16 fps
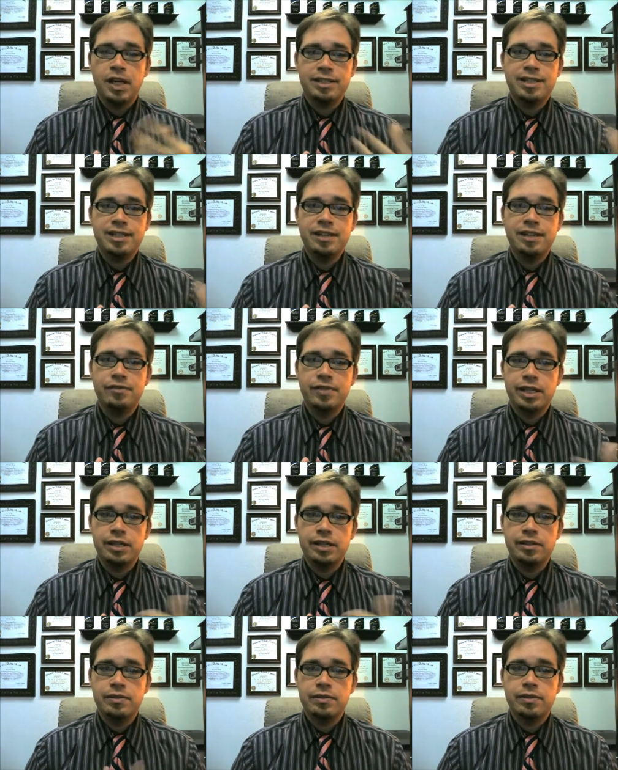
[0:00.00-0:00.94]
a
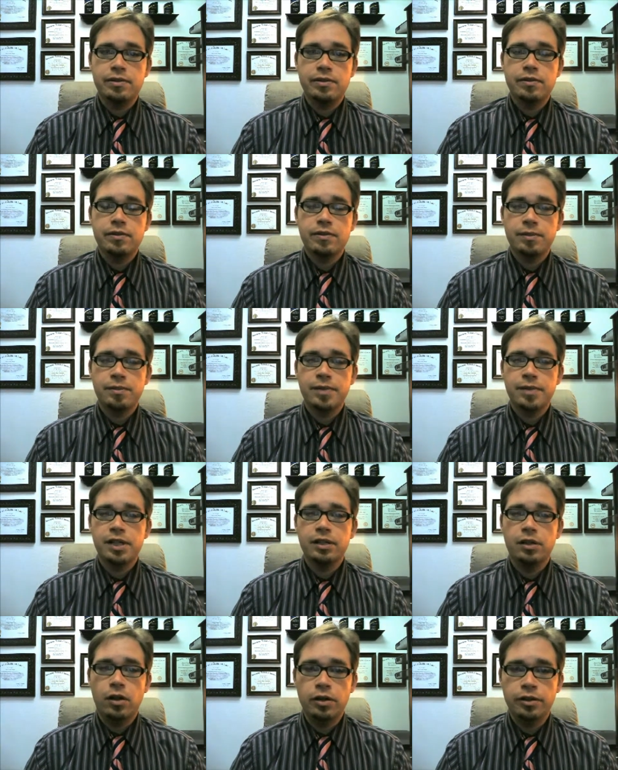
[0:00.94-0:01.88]
Tiffany's, something
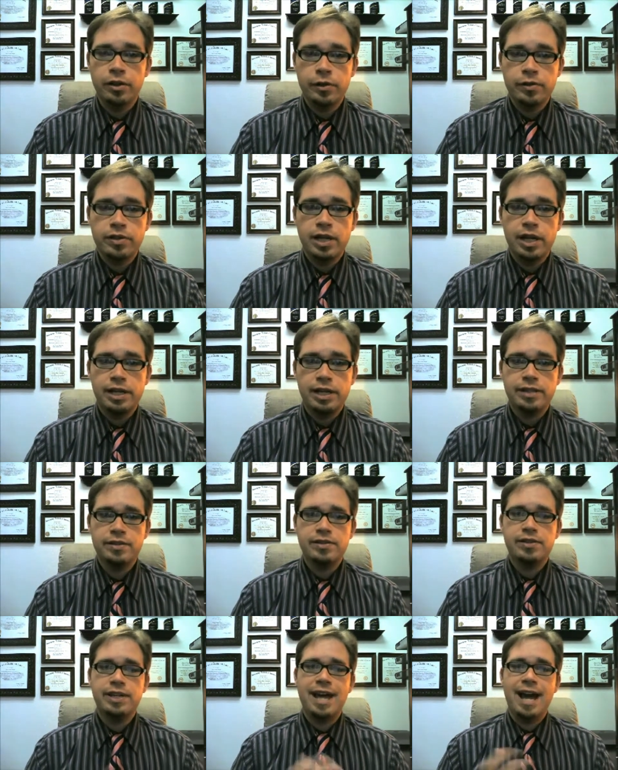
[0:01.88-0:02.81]
along those
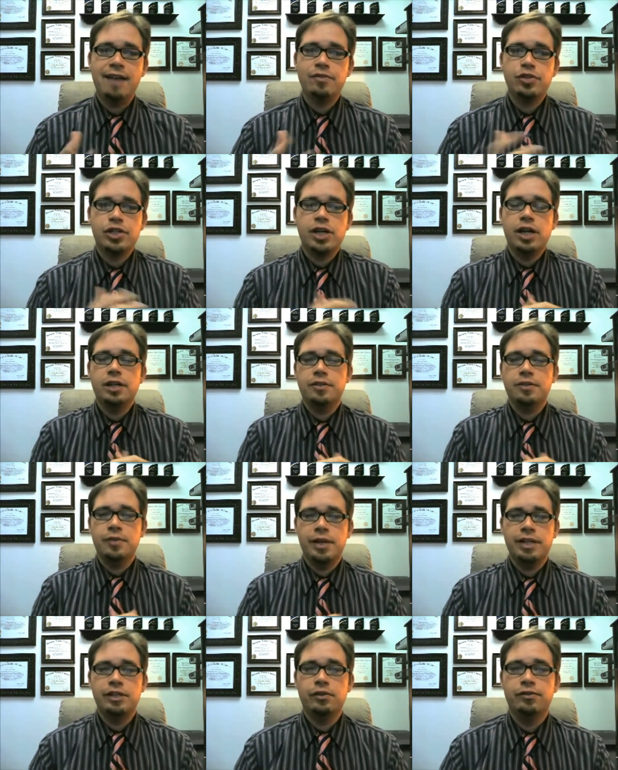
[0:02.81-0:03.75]
lines, the average cut
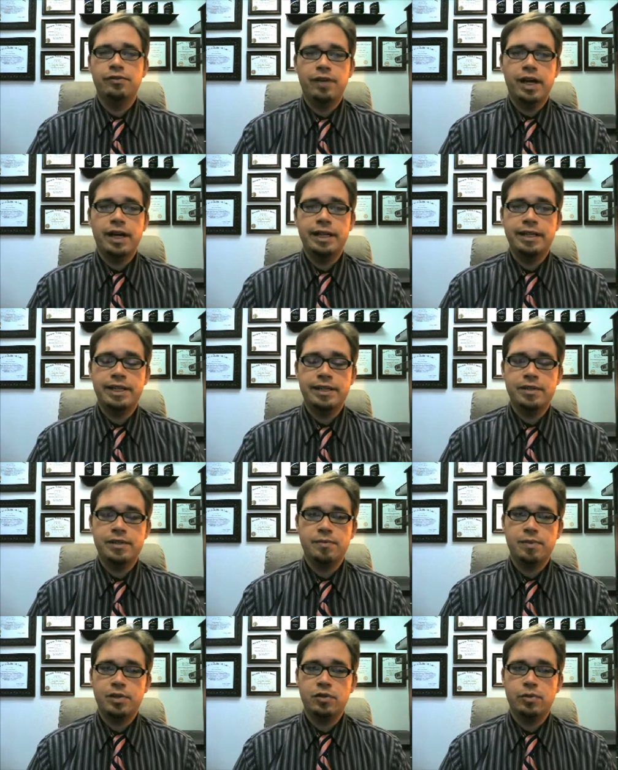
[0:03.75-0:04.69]
grade you'll find
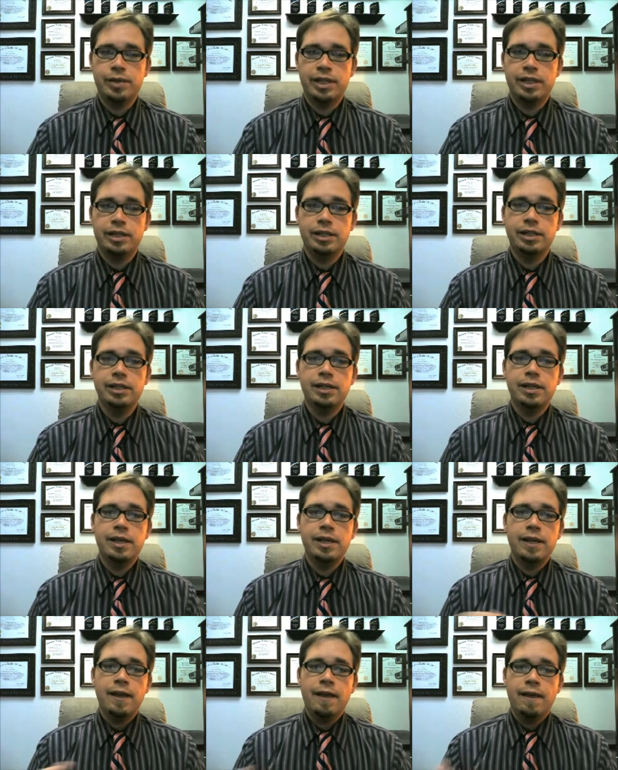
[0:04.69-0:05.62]
is between
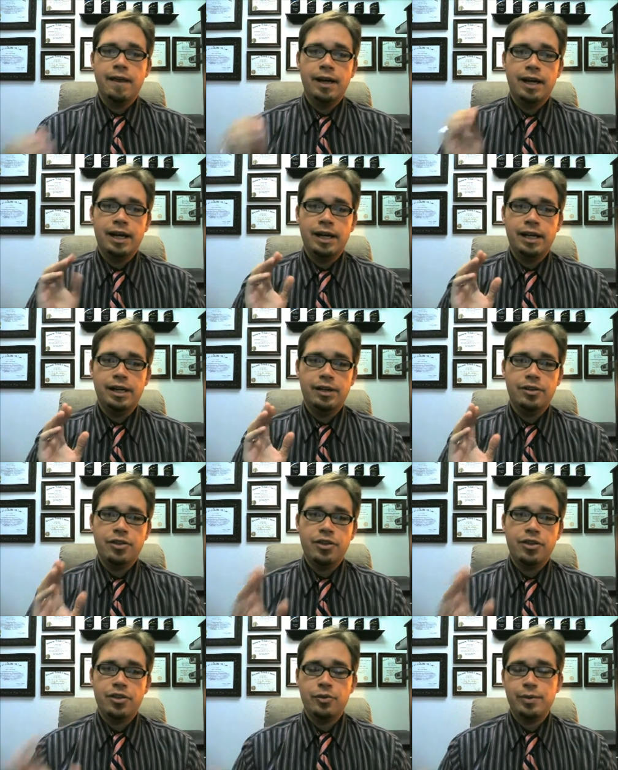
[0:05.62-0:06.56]

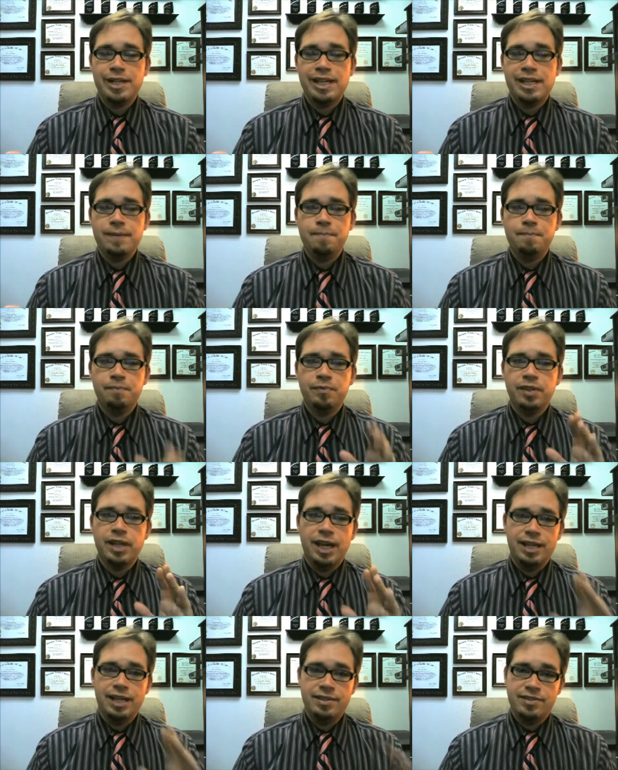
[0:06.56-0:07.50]
3
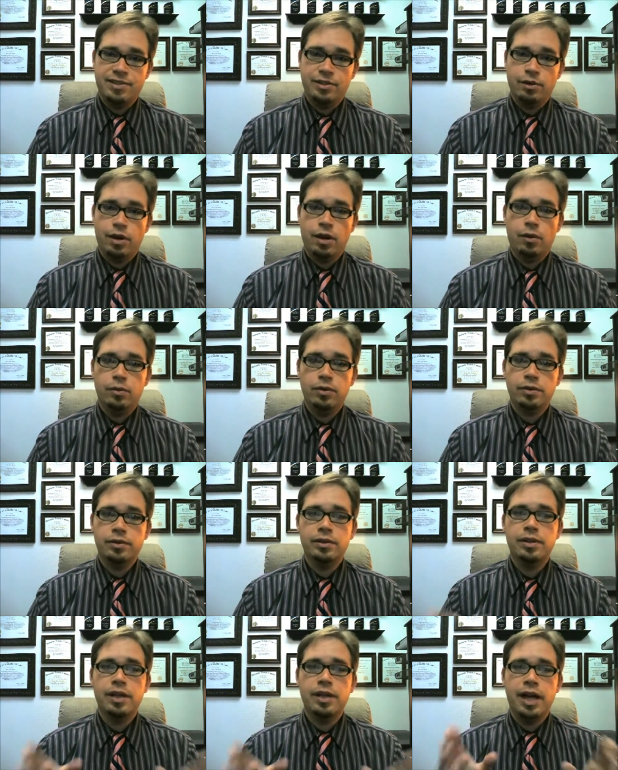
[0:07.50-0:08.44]
and 0.
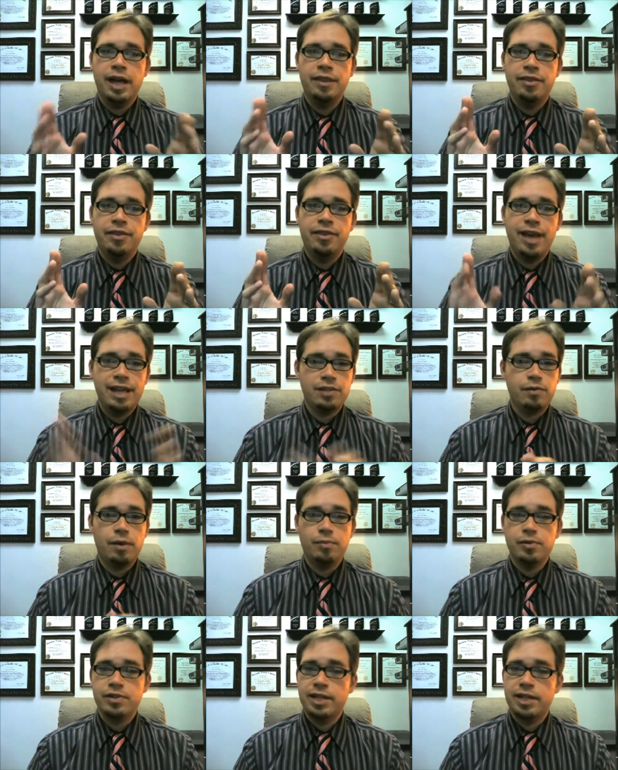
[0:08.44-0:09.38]
And that's
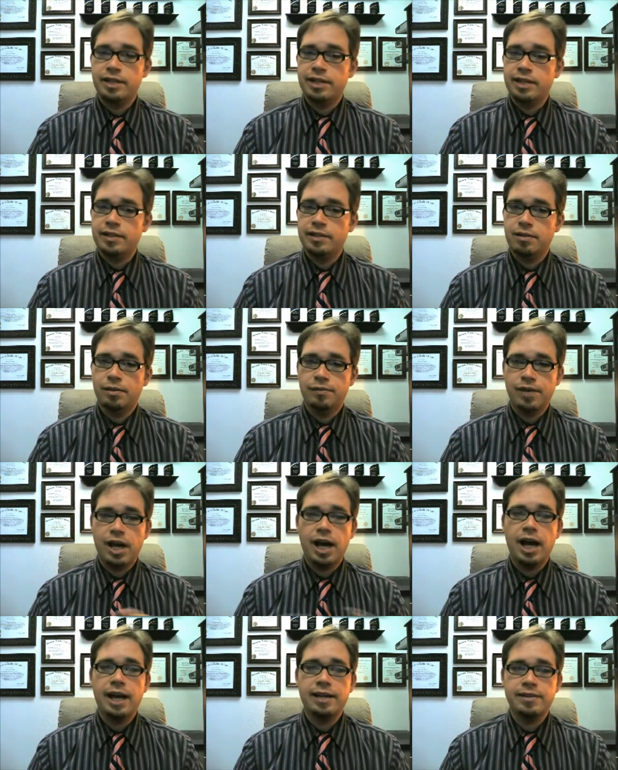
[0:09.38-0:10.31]
representing some of the
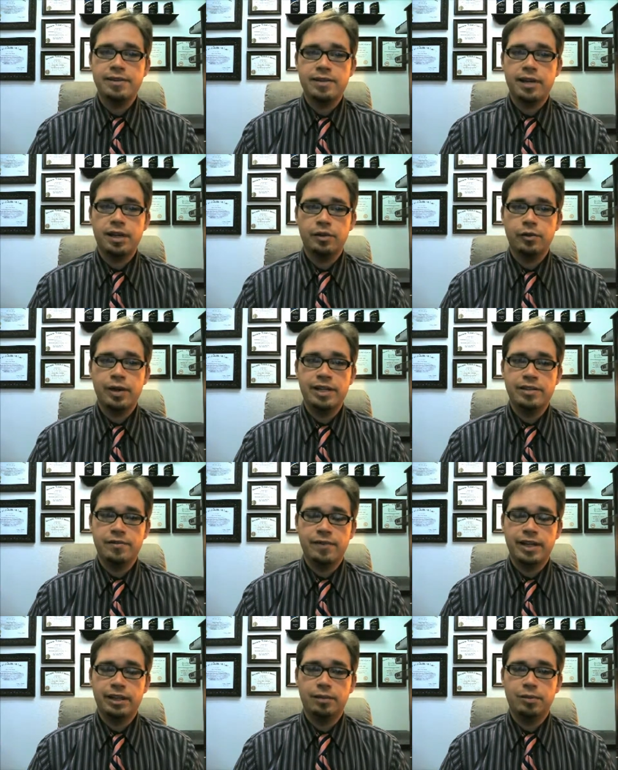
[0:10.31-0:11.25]
highest cut grades
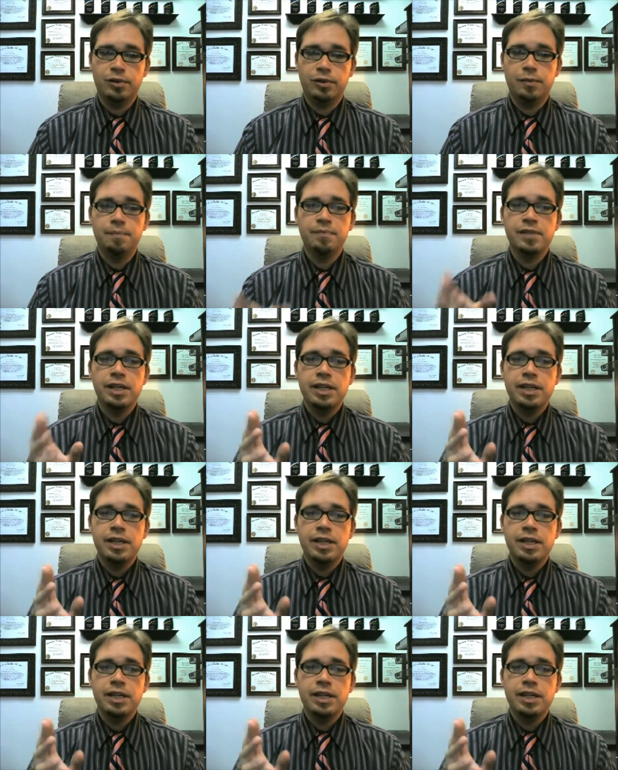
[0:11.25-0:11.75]
available.